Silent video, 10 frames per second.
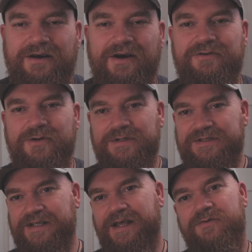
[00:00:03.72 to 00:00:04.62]
Hi everyone,
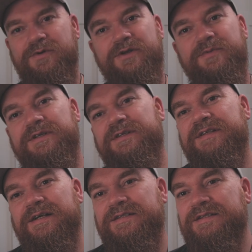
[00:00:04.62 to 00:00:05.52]
today we're going to be
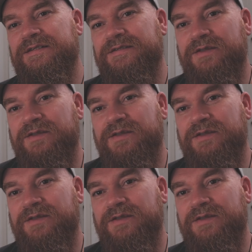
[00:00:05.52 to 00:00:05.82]
discussing